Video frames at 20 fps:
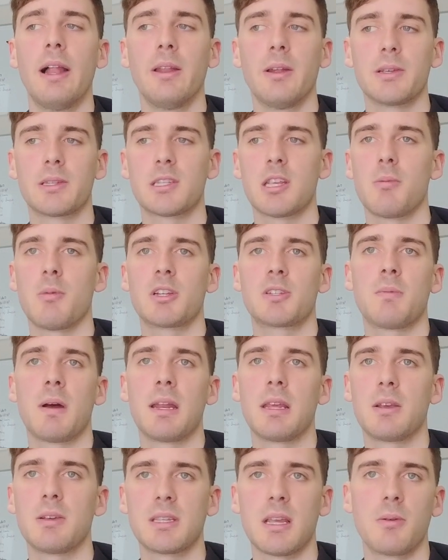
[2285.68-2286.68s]
I lost so much
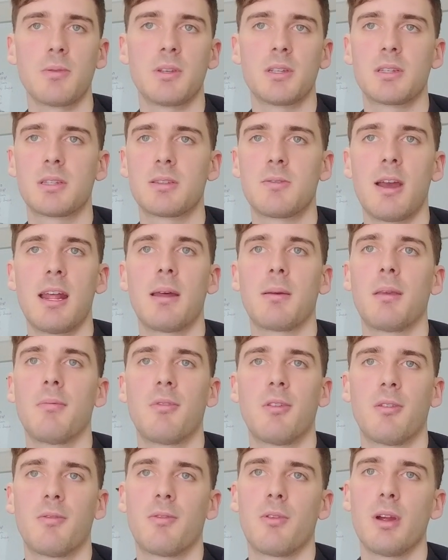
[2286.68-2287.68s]
money because I would just straight up
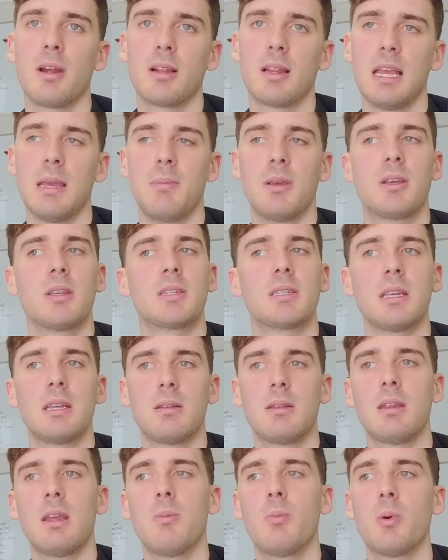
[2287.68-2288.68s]
give her a free clean because
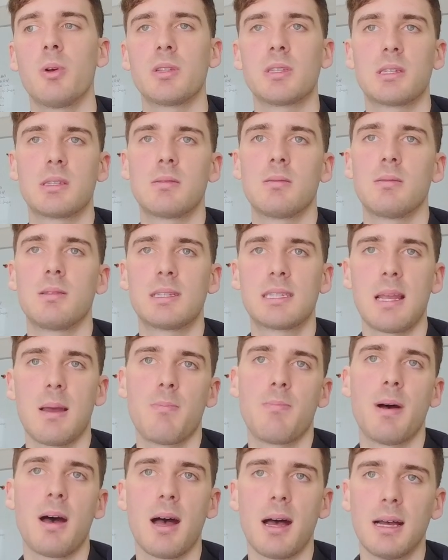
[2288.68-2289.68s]
it was
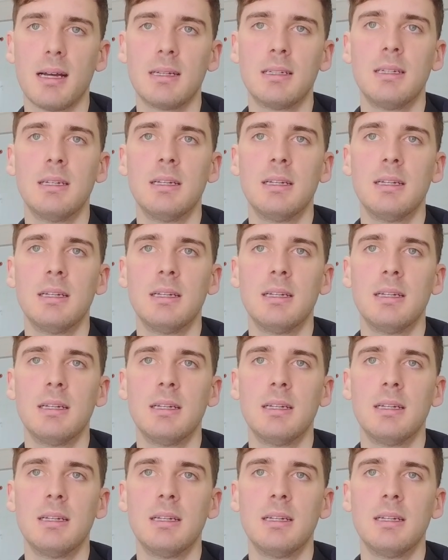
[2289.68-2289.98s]
subpar.